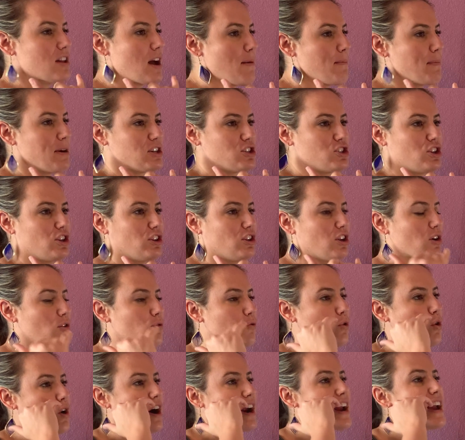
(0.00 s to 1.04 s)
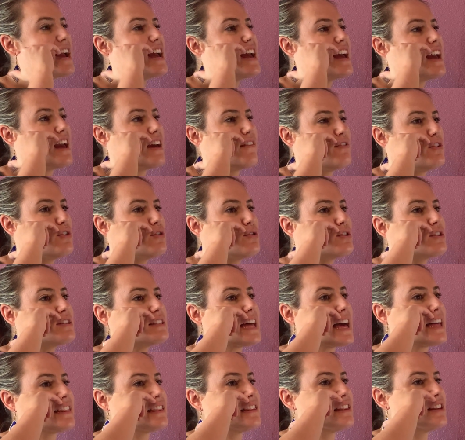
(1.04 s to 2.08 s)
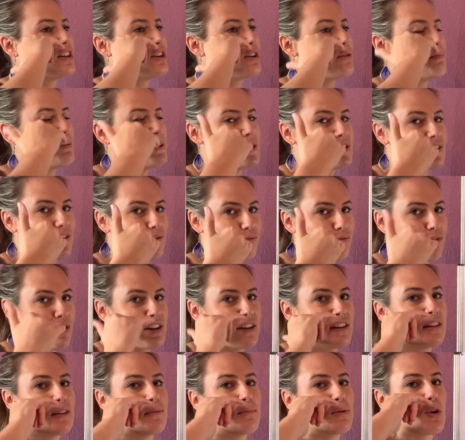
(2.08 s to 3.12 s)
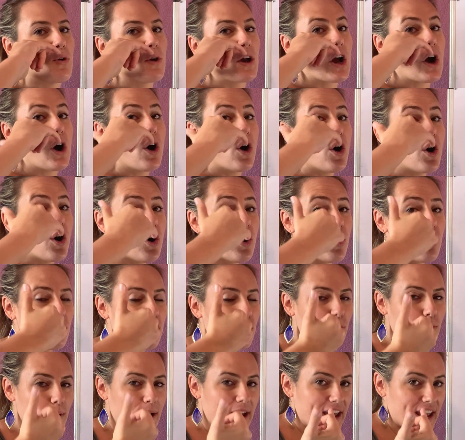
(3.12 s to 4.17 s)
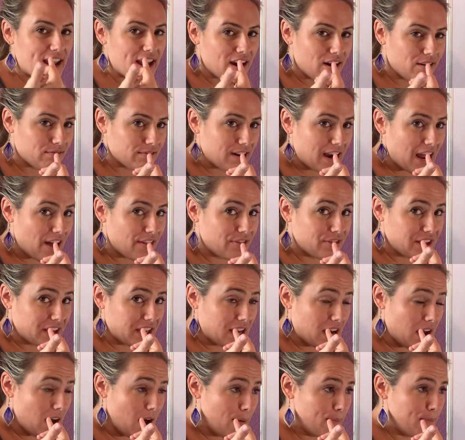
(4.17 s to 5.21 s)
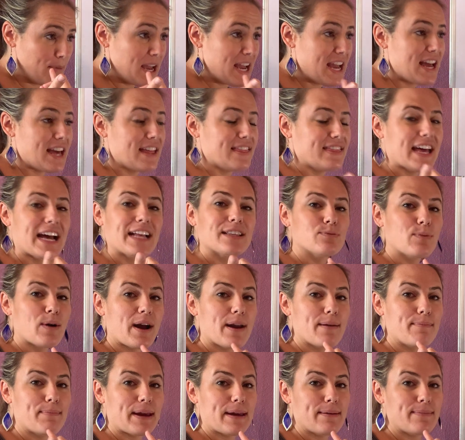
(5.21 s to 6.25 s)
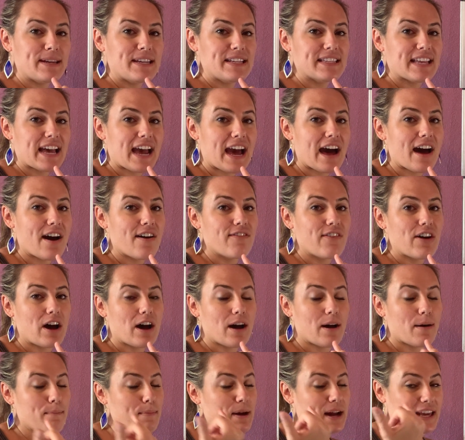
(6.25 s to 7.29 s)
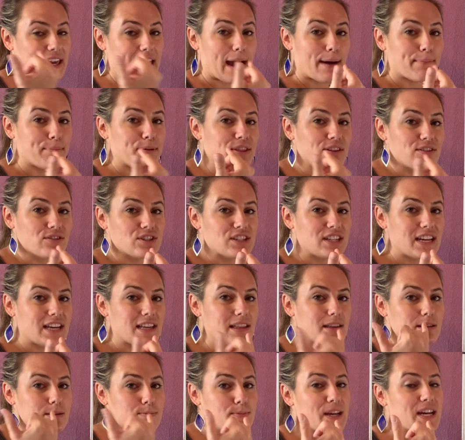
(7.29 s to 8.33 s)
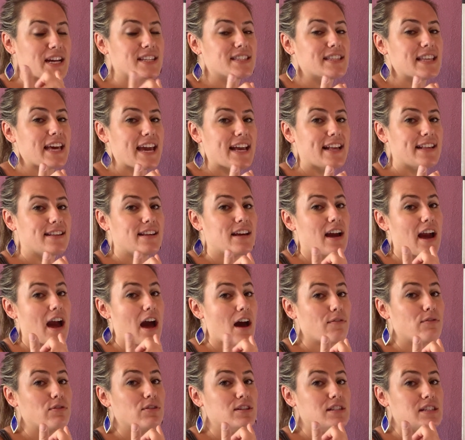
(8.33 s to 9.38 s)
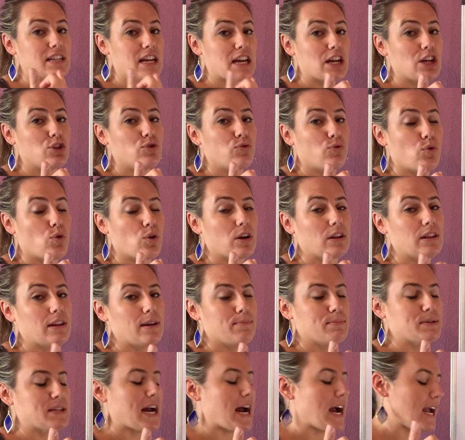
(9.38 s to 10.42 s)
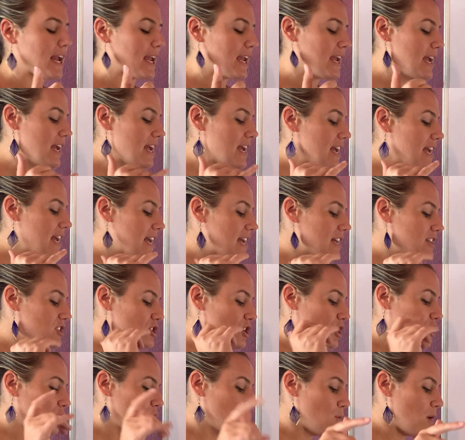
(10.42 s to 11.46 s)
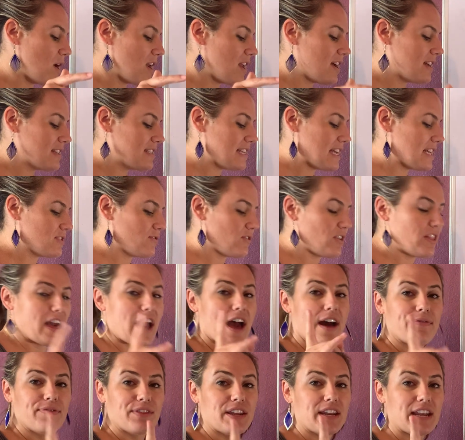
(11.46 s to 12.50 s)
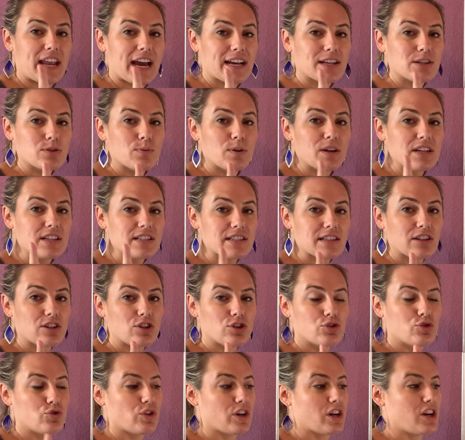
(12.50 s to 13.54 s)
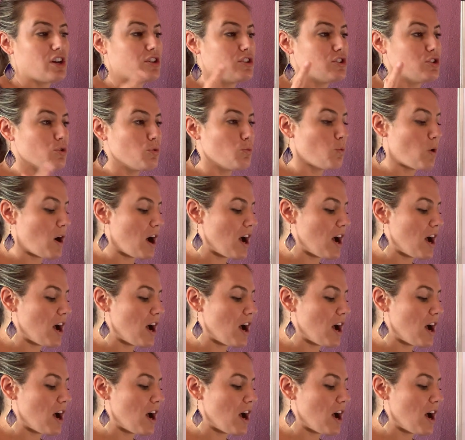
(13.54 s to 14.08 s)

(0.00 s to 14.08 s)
not much to look for. If you notice that little piece of frenulum going all the way around the gum, that's why babies have a gap in their teeth, is because they have a stage 4 lip tie. So you want to assess for that. The next one is a little trickier, so